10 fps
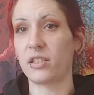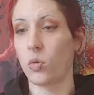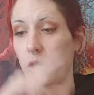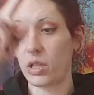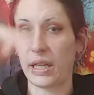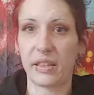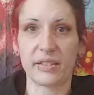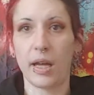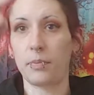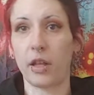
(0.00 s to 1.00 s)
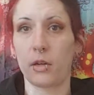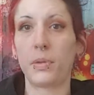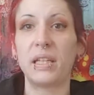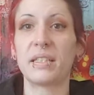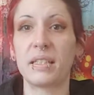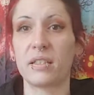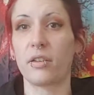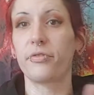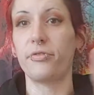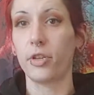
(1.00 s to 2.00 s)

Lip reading: So we're gonna link this up to other pieces of